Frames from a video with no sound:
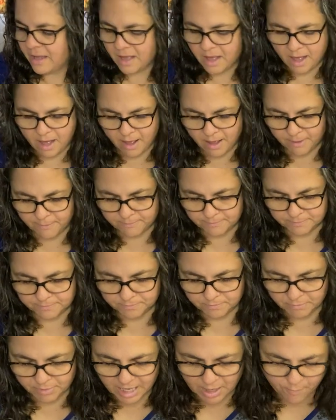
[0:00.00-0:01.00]

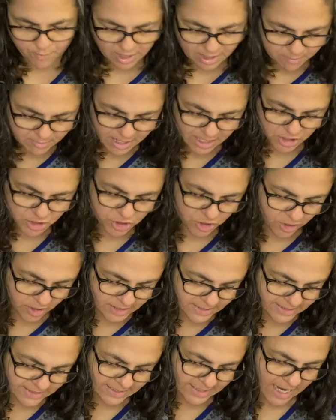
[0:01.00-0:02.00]
But I want to make sure
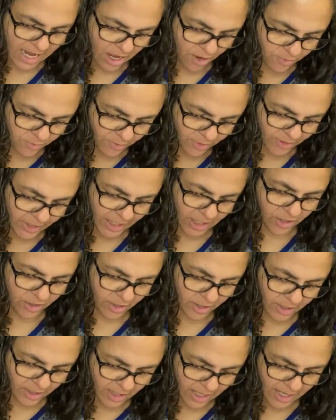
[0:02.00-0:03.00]
it's down really
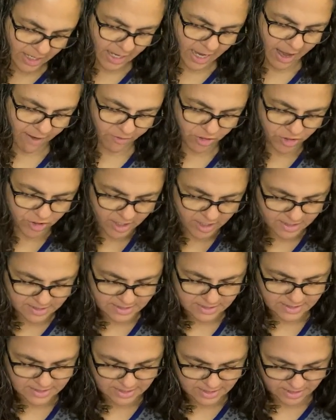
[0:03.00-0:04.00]
good and everything is
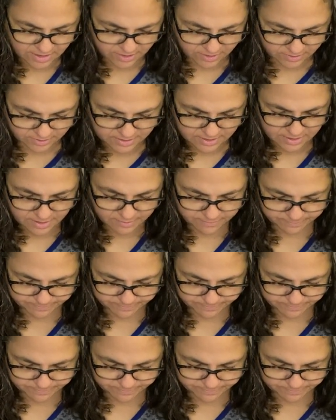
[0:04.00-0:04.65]
sealed.